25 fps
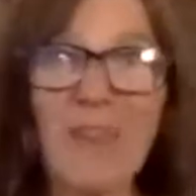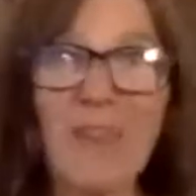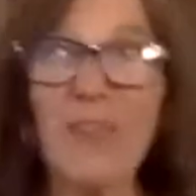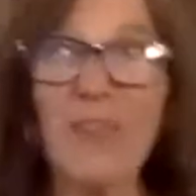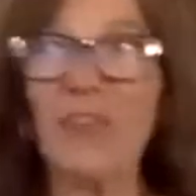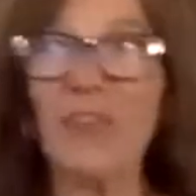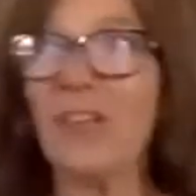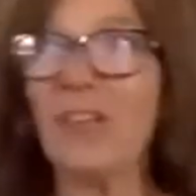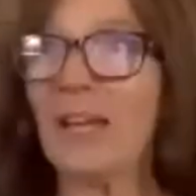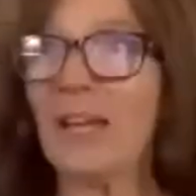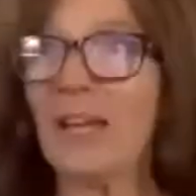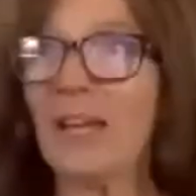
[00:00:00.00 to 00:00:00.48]

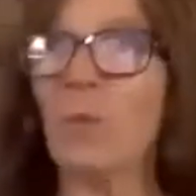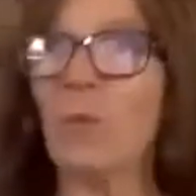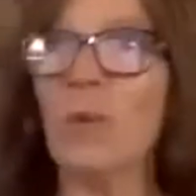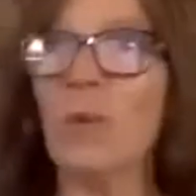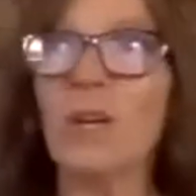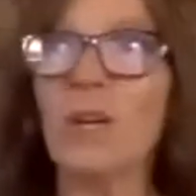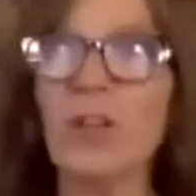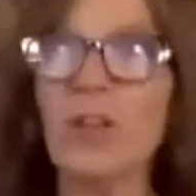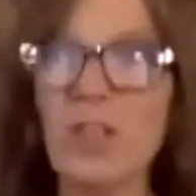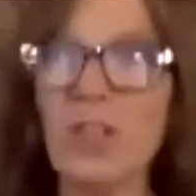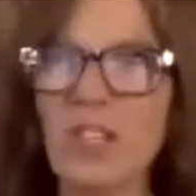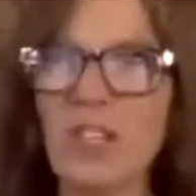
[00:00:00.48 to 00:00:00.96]
They're like
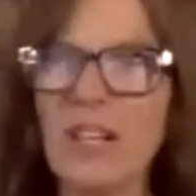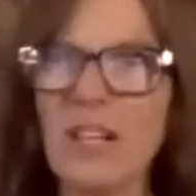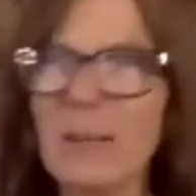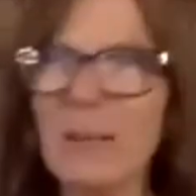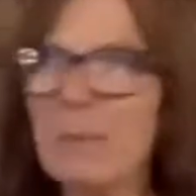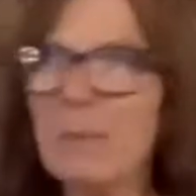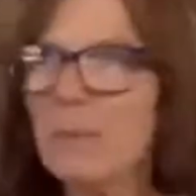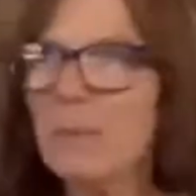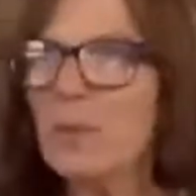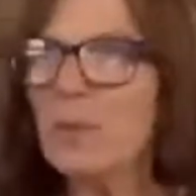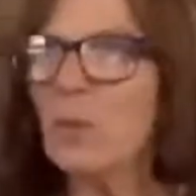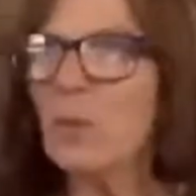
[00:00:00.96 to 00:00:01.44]

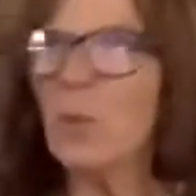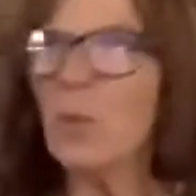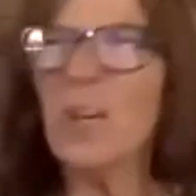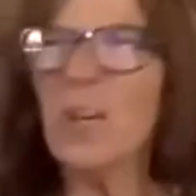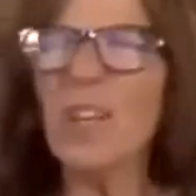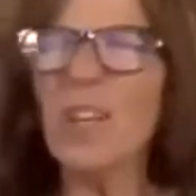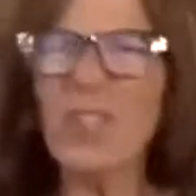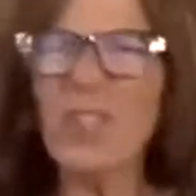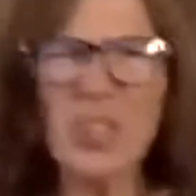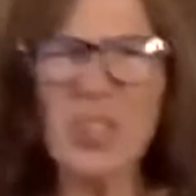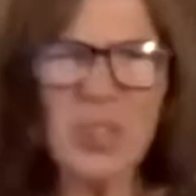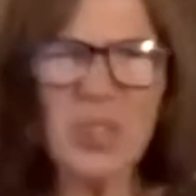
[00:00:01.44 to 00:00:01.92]

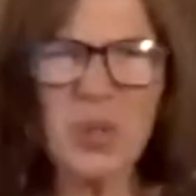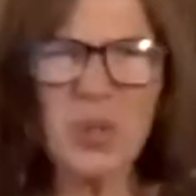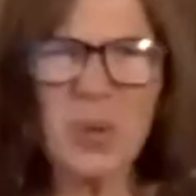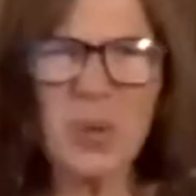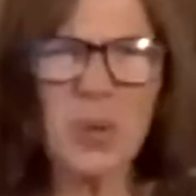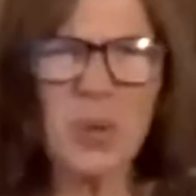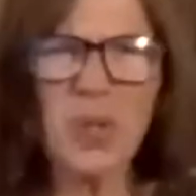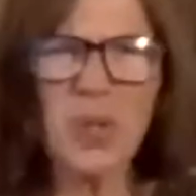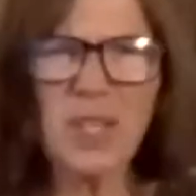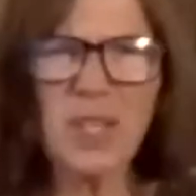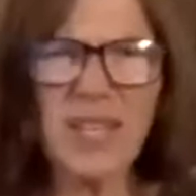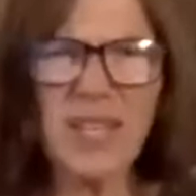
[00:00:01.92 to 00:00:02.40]
weird,
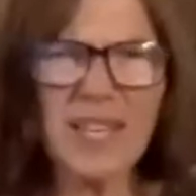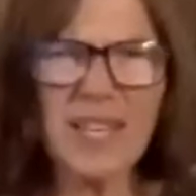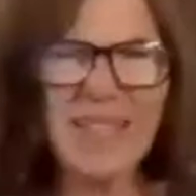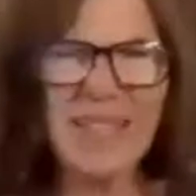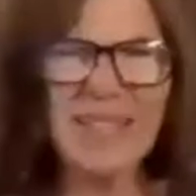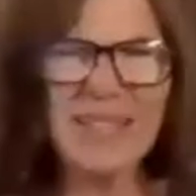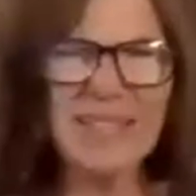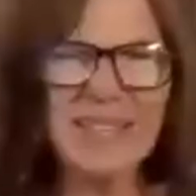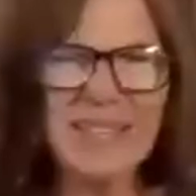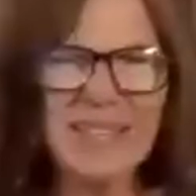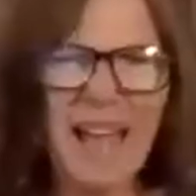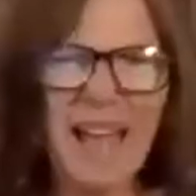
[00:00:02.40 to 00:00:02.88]
quirky,
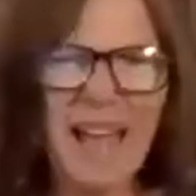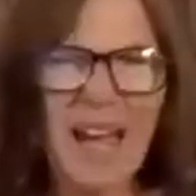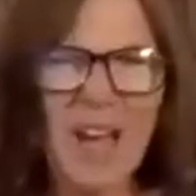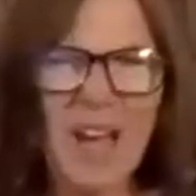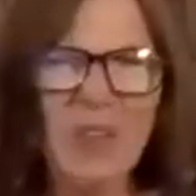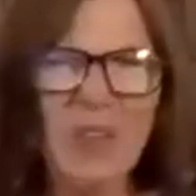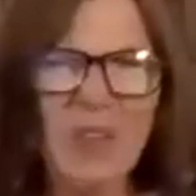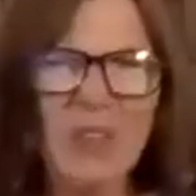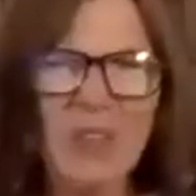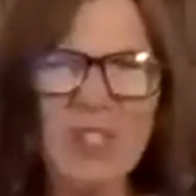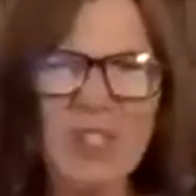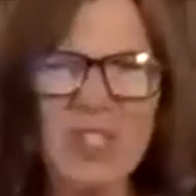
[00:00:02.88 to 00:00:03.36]

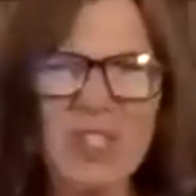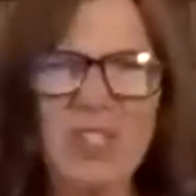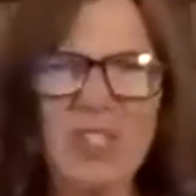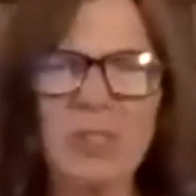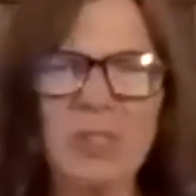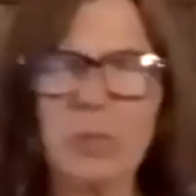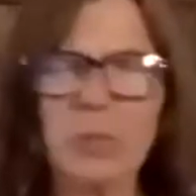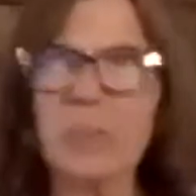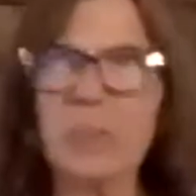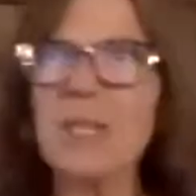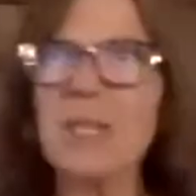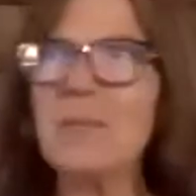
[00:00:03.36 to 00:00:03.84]
loud,
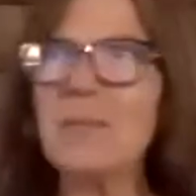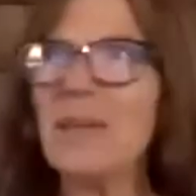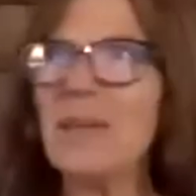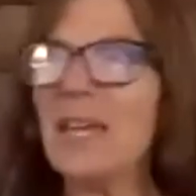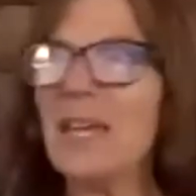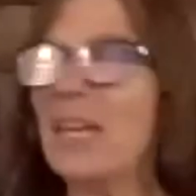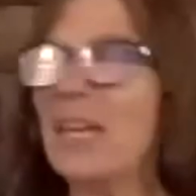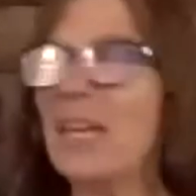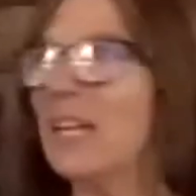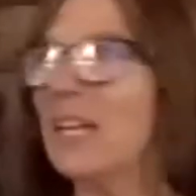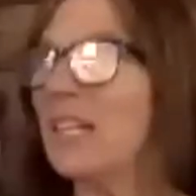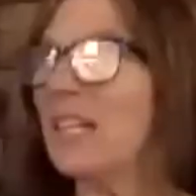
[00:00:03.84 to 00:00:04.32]

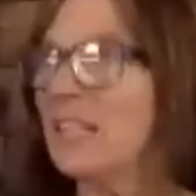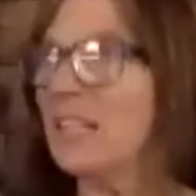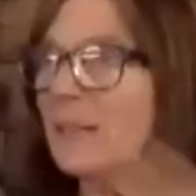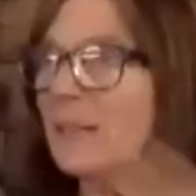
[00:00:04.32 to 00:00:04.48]
screaming,